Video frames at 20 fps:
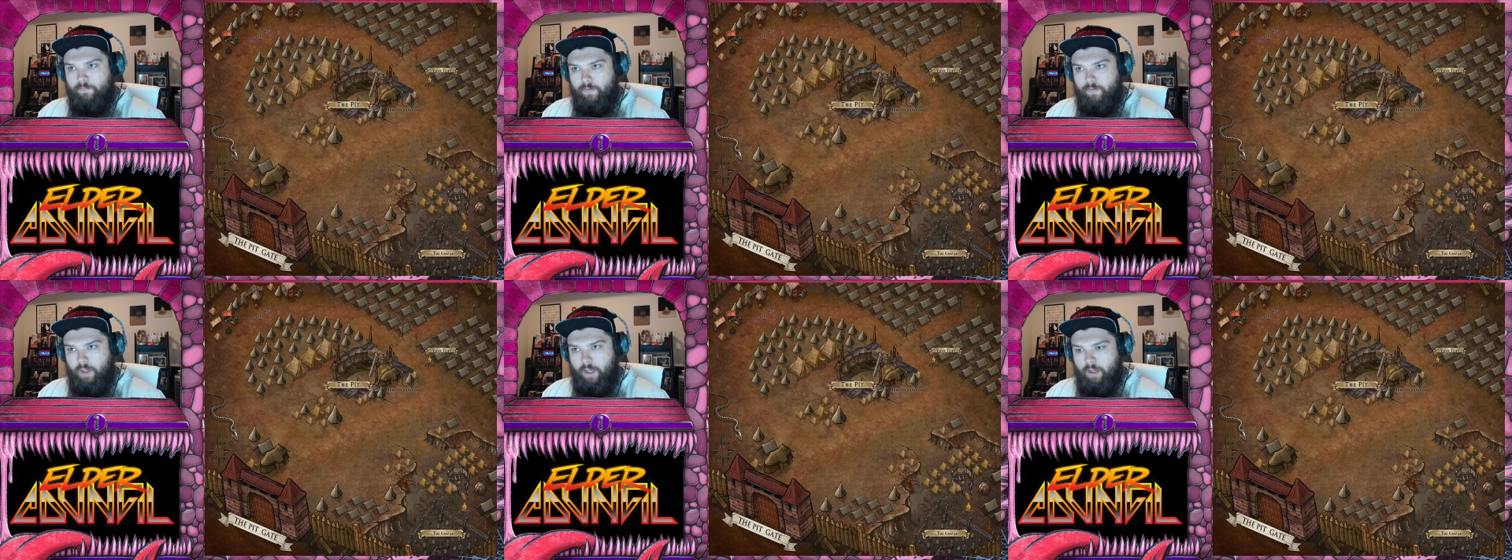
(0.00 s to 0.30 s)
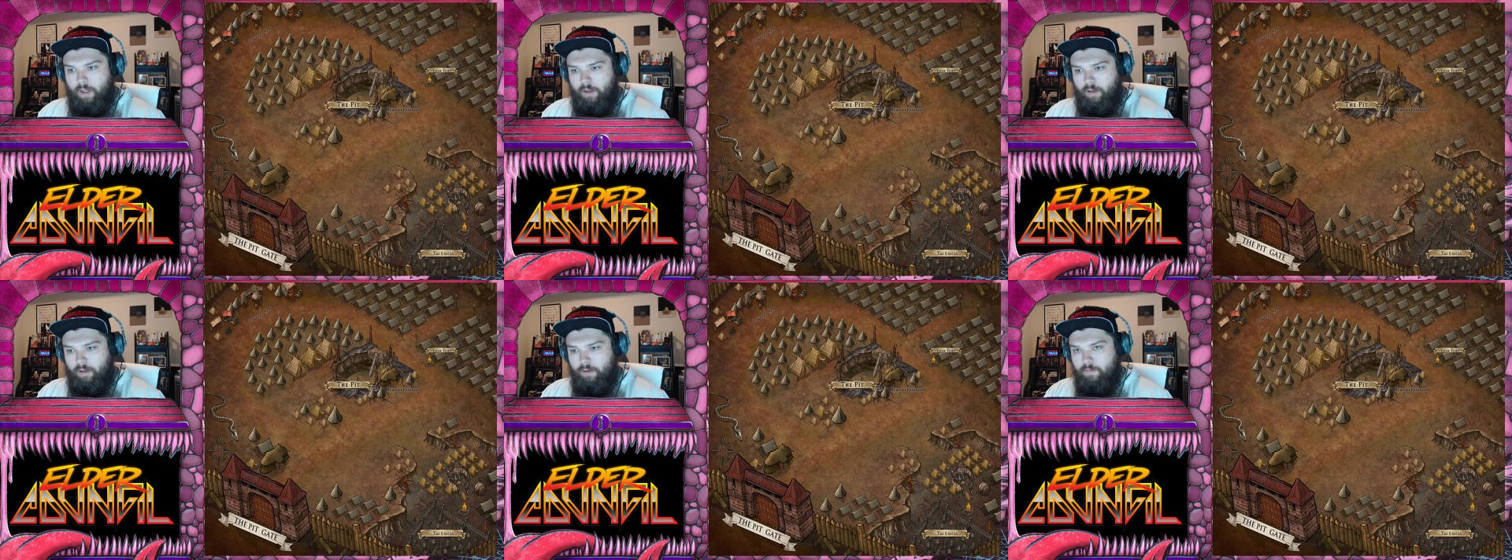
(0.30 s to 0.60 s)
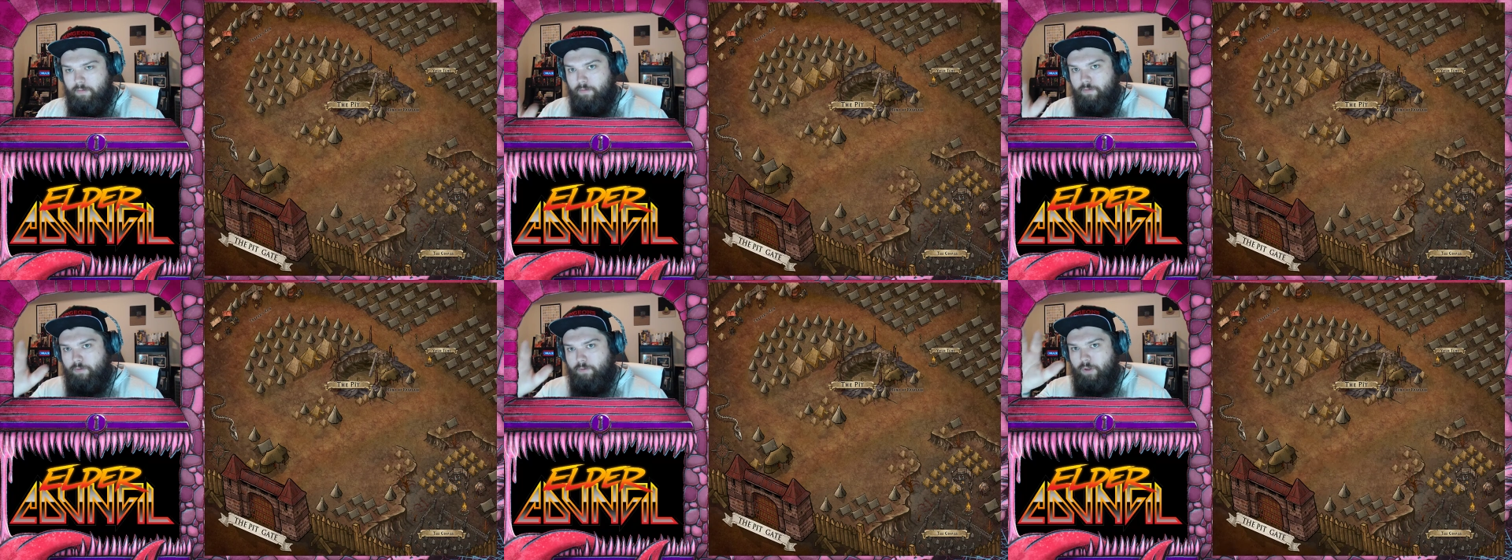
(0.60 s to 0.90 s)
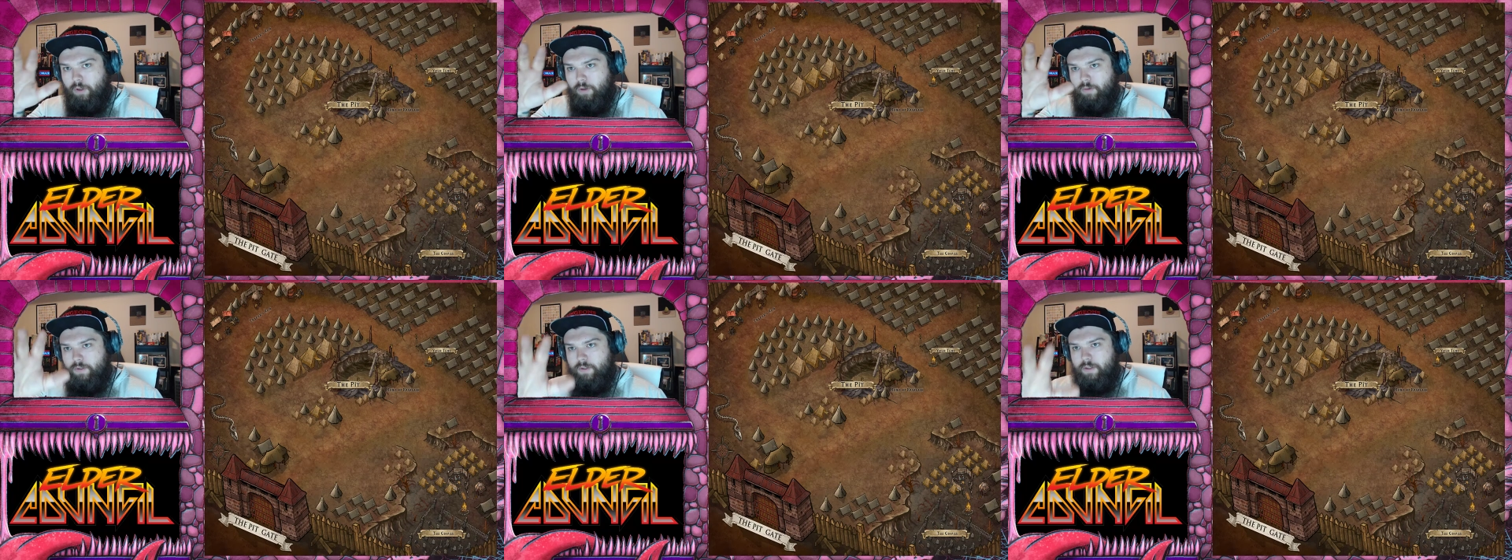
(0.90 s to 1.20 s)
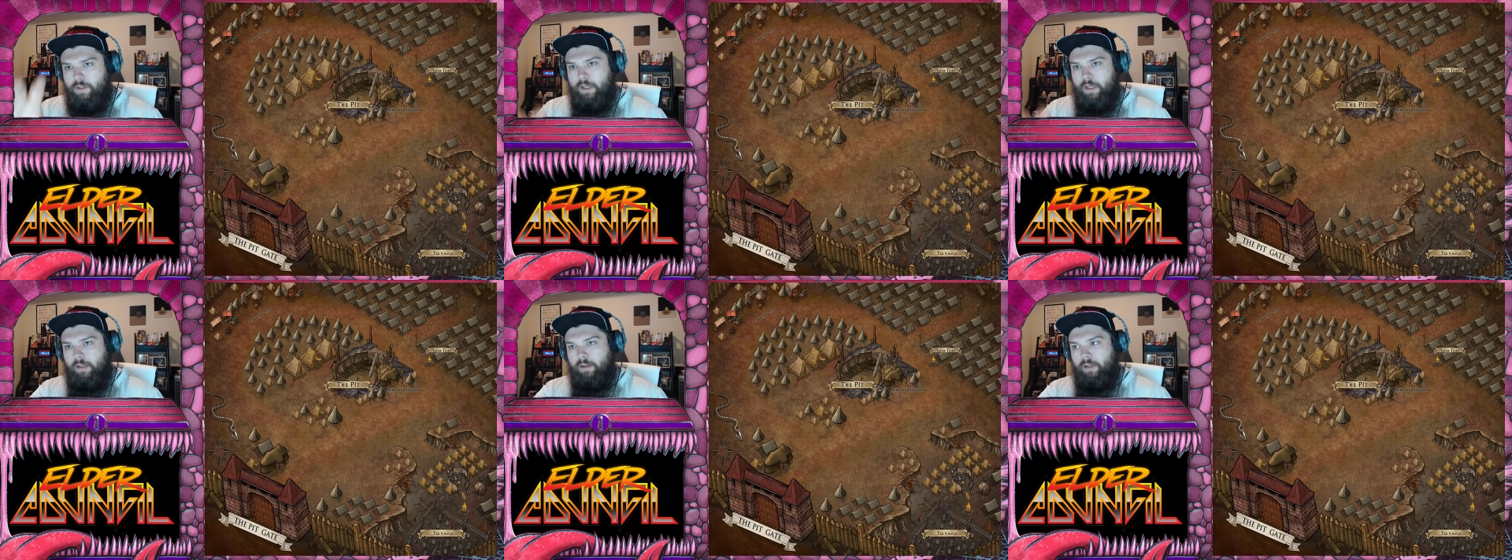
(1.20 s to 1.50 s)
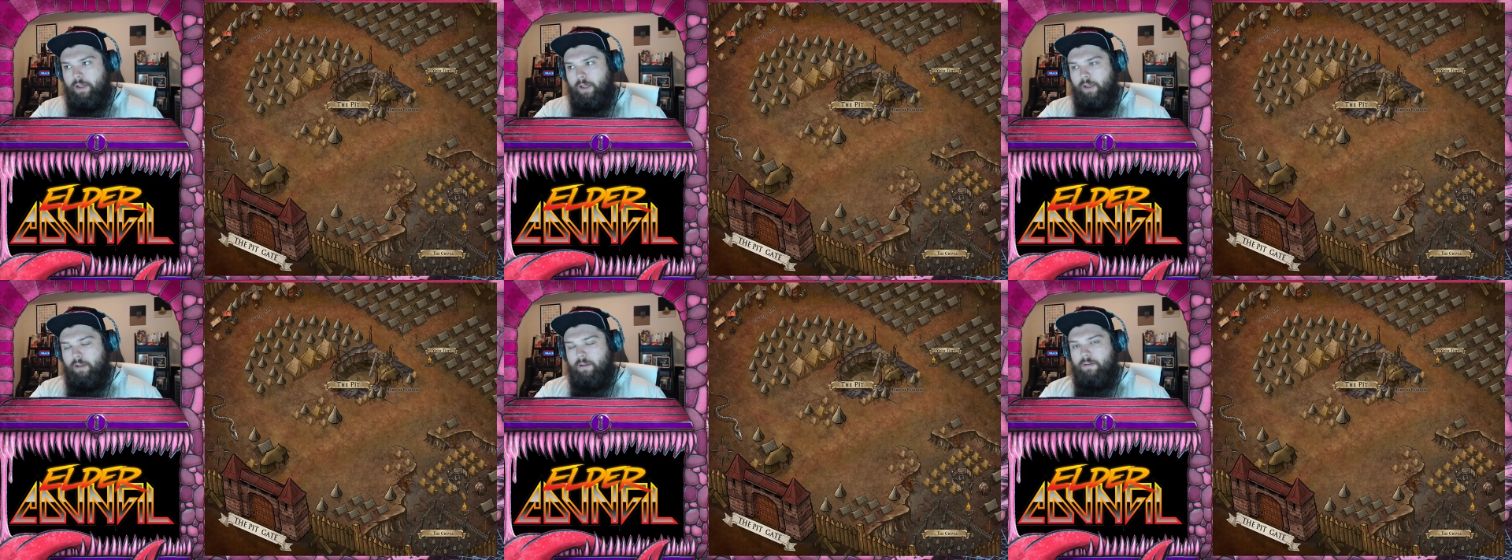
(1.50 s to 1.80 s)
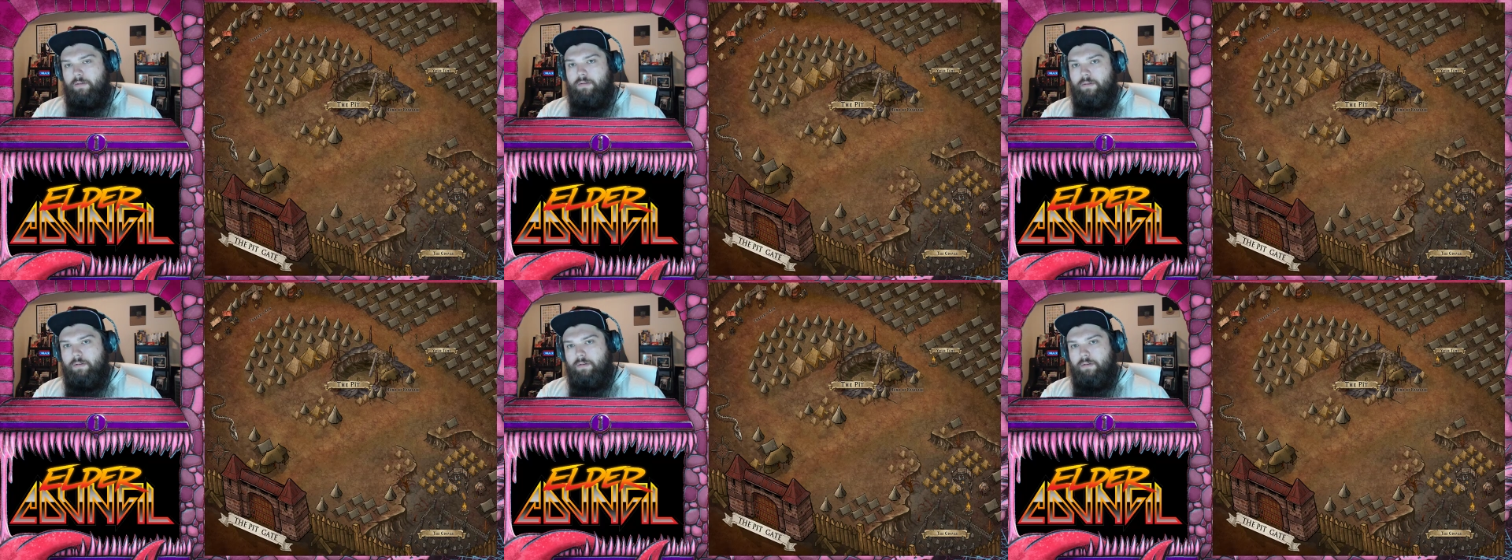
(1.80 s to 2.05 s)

and floats and like